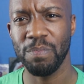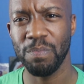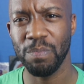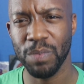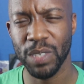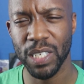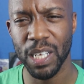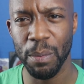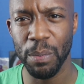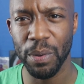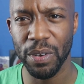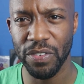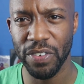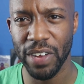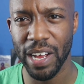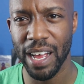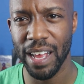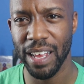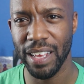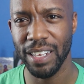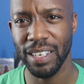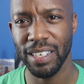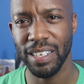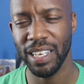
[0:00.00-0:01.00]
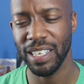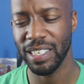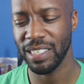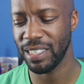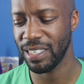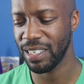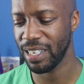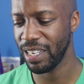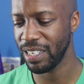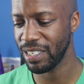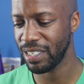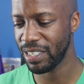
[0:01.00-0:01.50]
simplifying
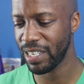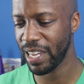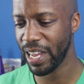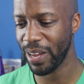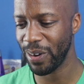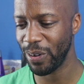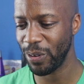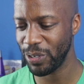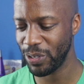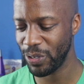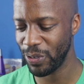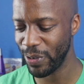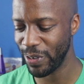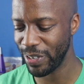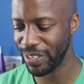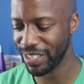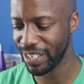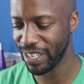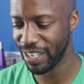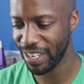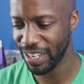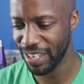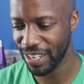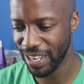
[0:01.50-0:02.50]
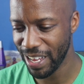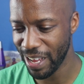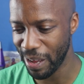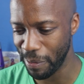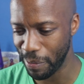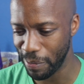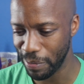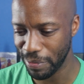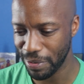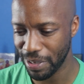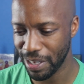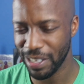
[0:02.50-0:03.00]
his titles to his
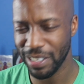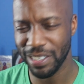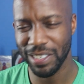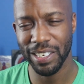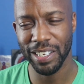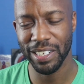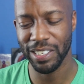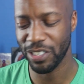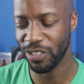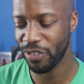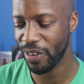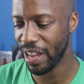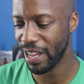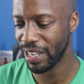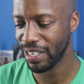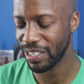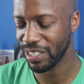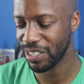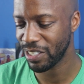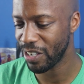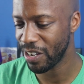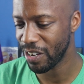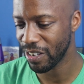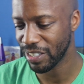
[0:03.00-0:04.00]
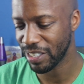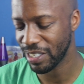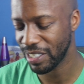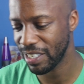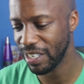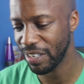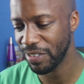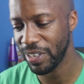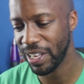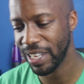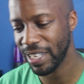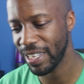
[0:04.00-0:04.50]
album, his track, his songs and
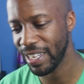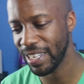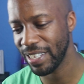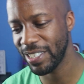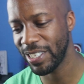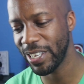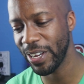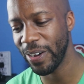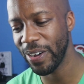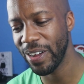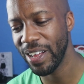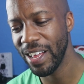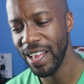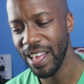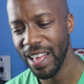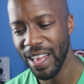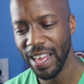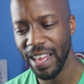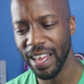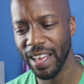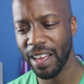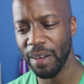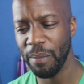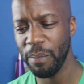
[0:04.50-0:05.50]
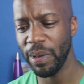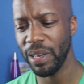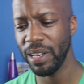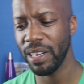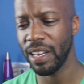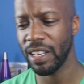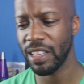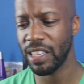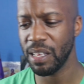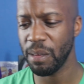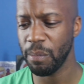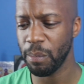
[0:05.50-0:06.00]
stuff like that. So it could mean
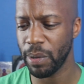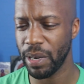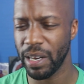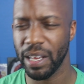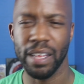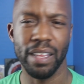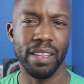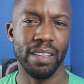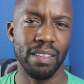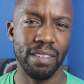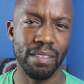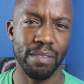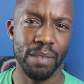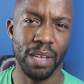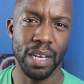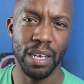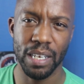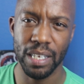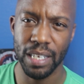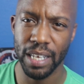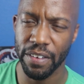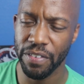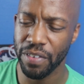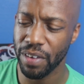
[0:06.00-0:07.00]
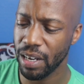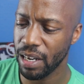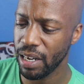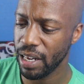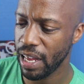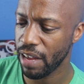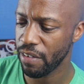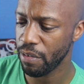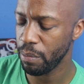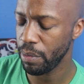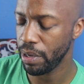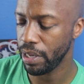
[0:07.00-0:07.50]
nothing, but it could definitely
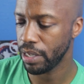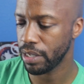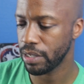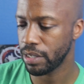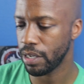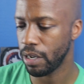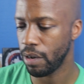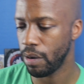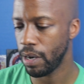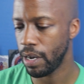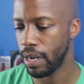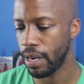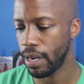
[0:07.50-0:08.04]
have a meaning. So